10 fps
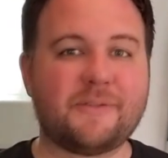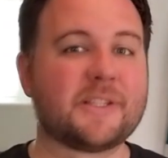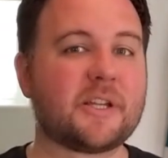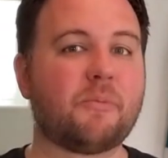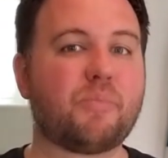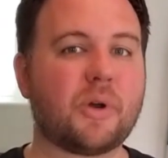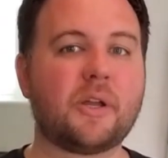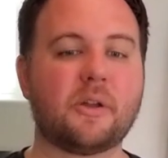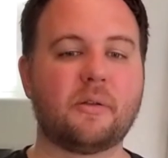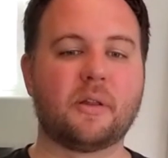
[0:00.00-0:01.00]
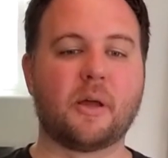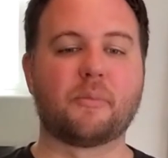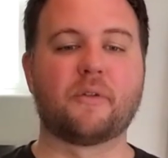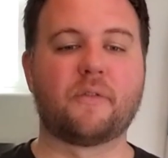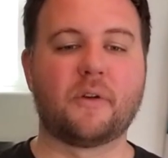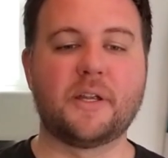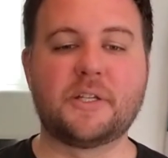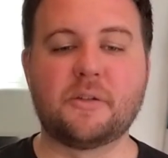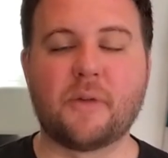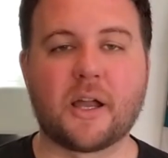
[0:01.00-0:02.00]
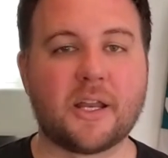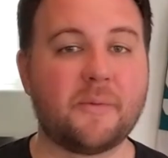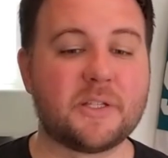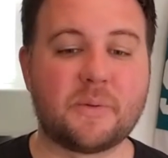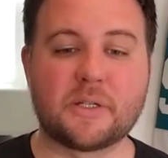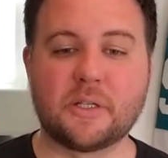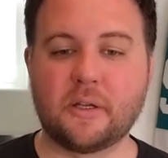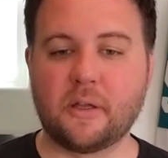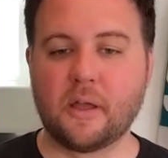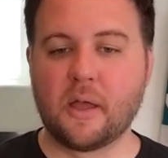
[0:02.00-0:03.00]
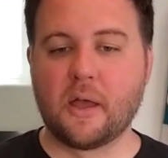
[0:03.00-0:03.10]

feels like a pretty good number for Eetu Mäkiniemi, especially